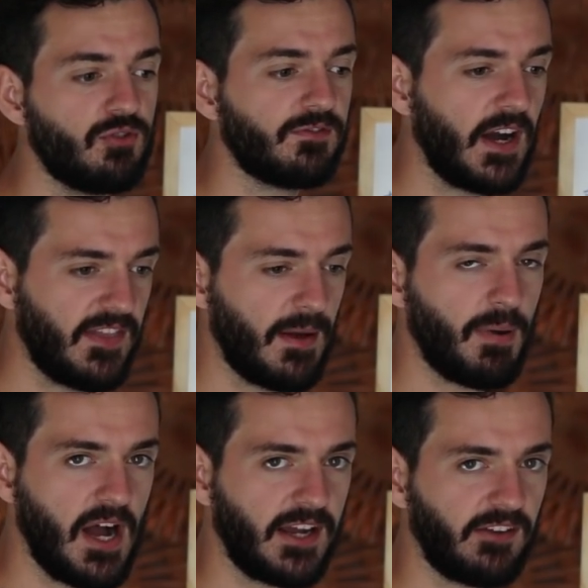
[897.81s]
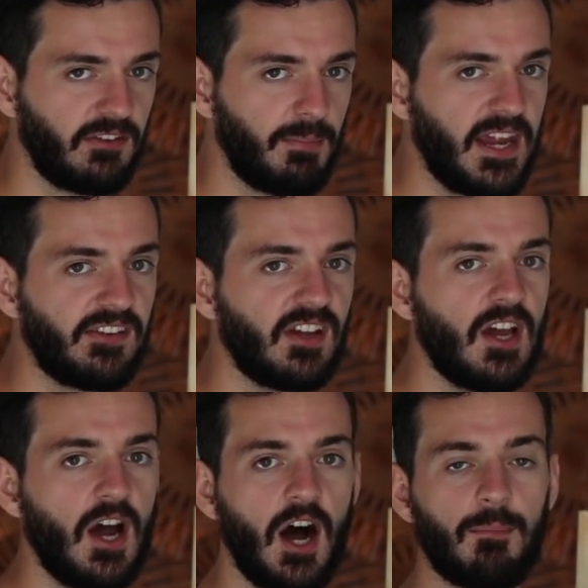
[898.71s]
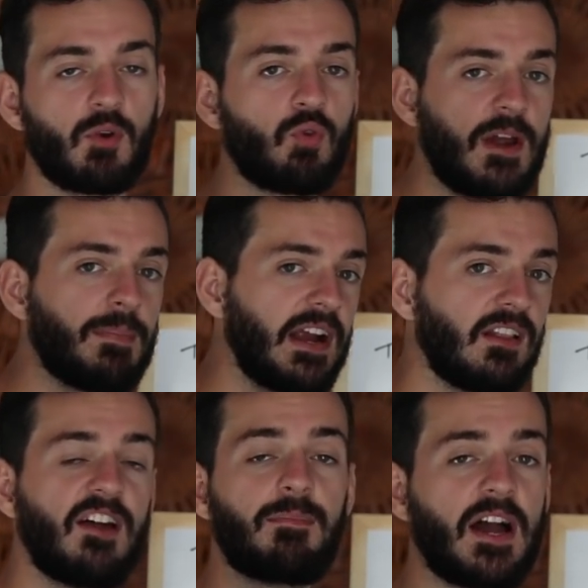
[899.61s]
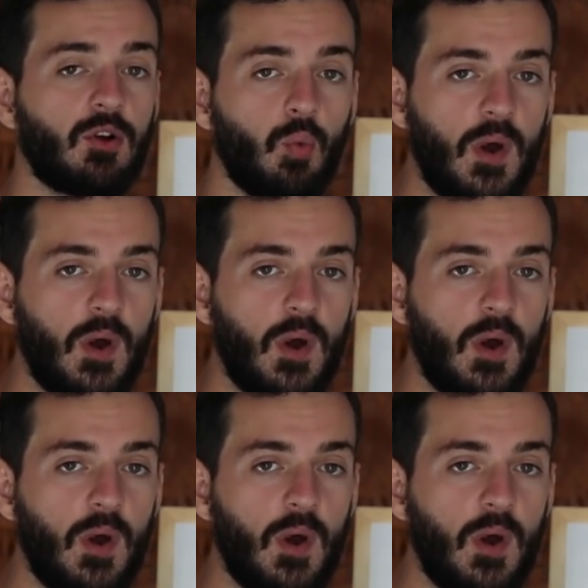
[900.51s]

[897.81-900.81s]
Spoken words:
you find that pocket of space, the right back, left back, or